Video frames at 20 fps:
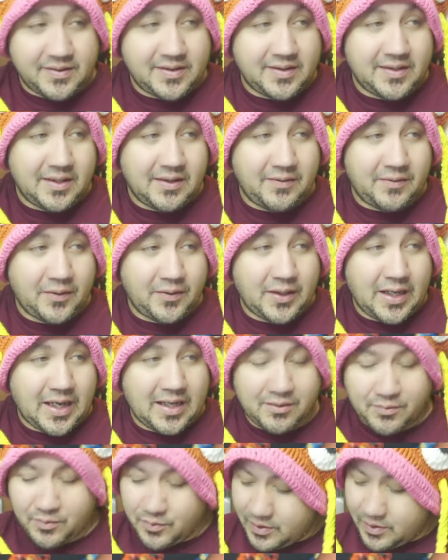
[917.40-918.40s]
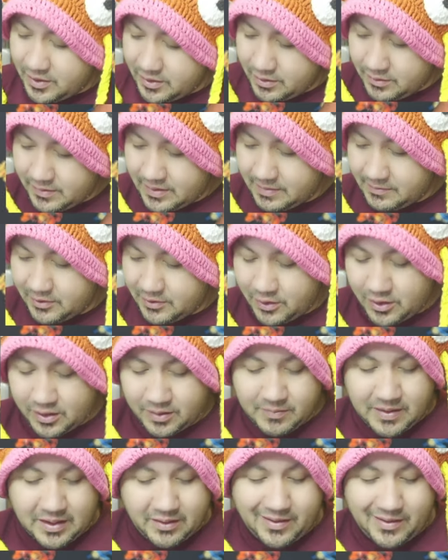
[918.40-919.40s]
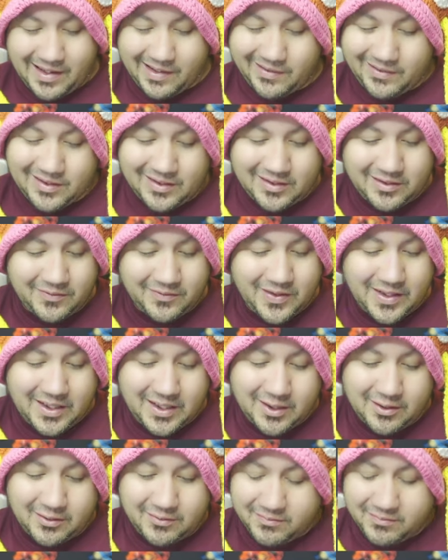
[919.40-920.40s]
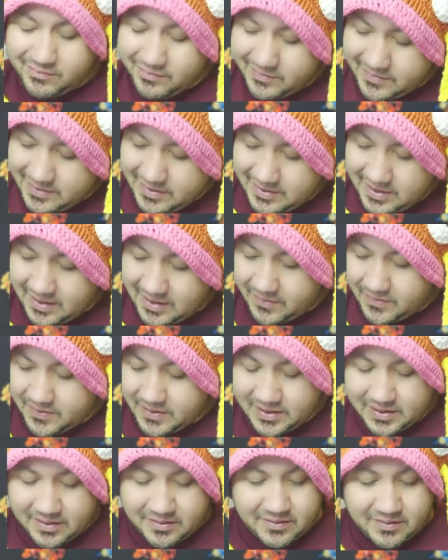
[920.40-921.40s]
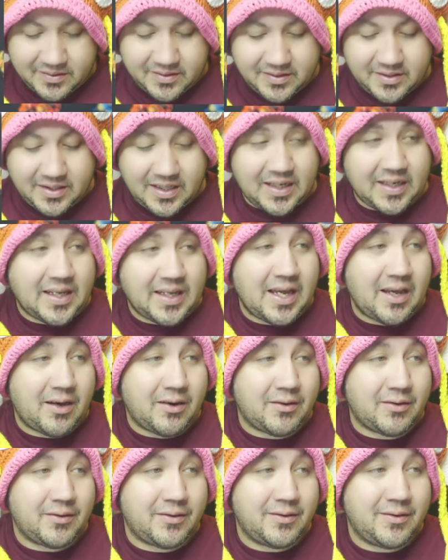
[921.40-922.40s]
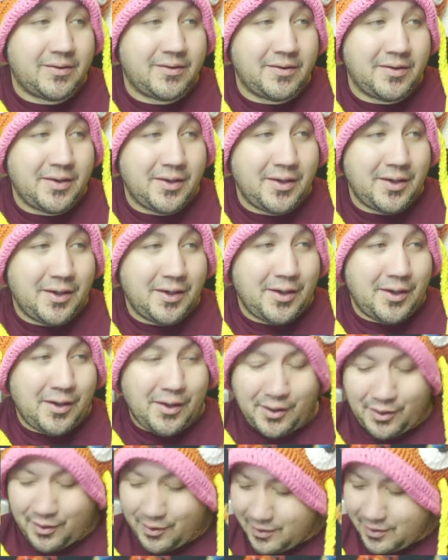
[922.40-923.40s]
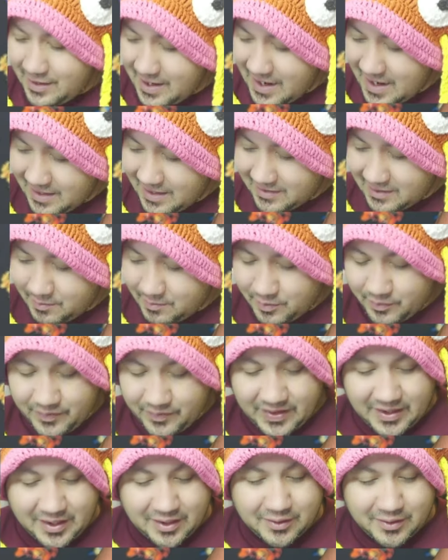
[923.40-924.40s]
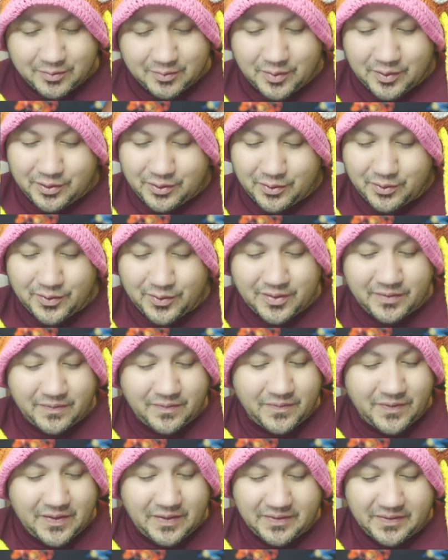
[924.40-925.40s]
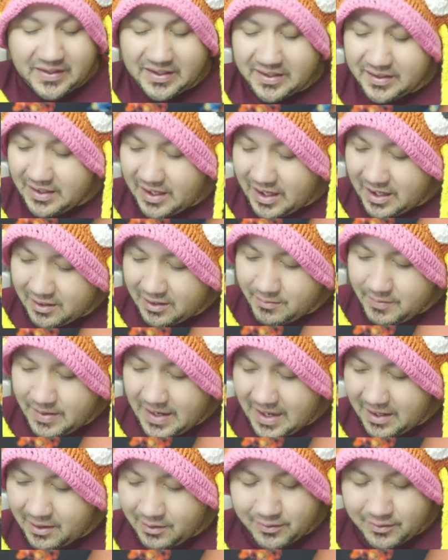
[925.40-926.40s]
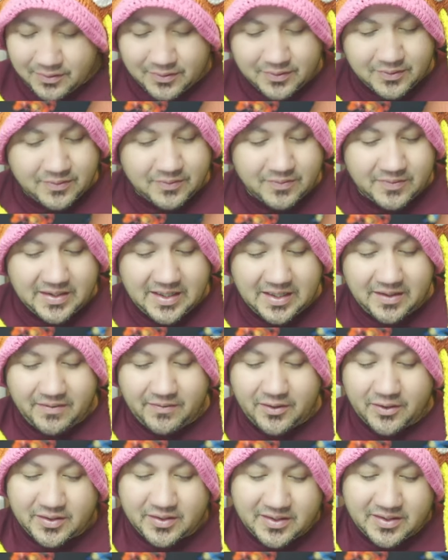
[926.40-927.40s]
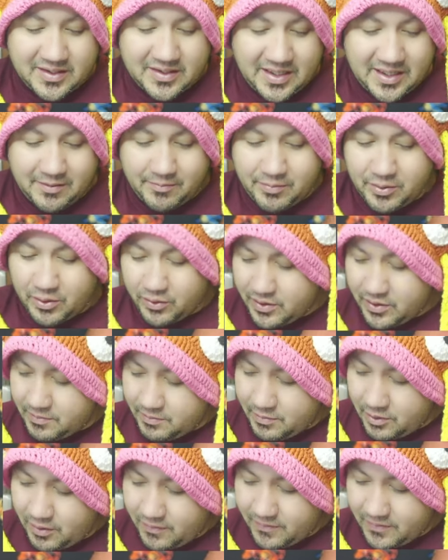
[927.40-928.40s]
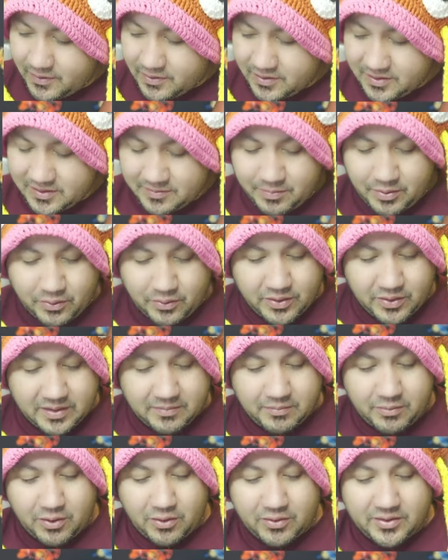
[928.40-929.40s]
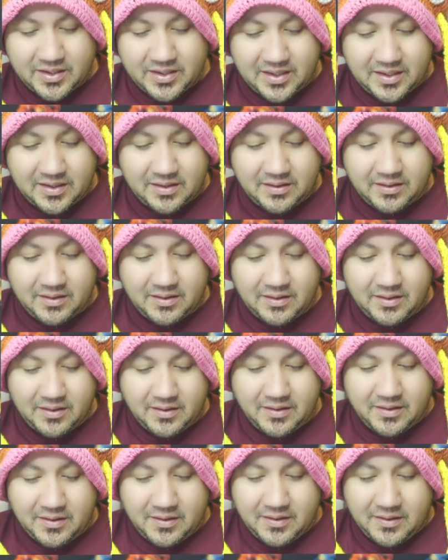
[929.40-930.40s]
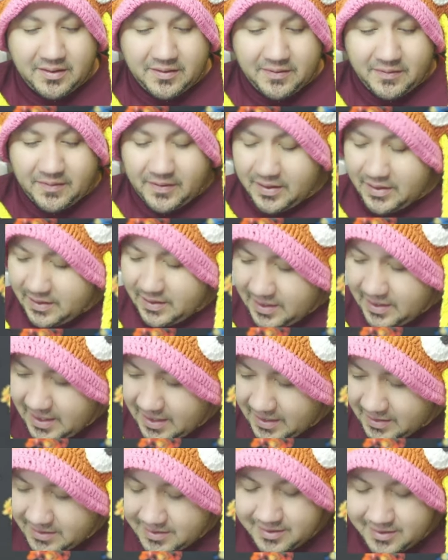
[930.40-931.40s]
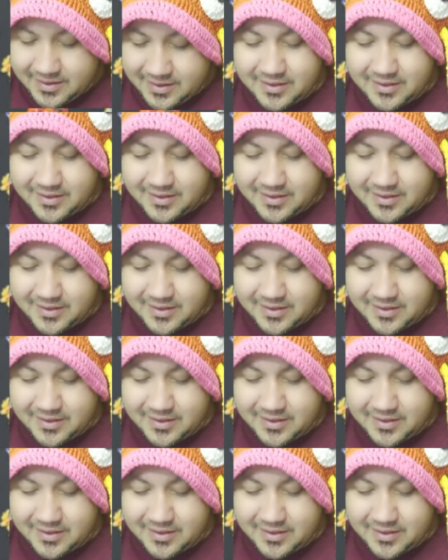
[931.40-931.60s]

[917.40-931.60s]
if you guys want to know what I'm talking about after this video, definitely check out our last couple videos we were doing $15 battles 10 versus 10 pokeball versus pokeball 10 let's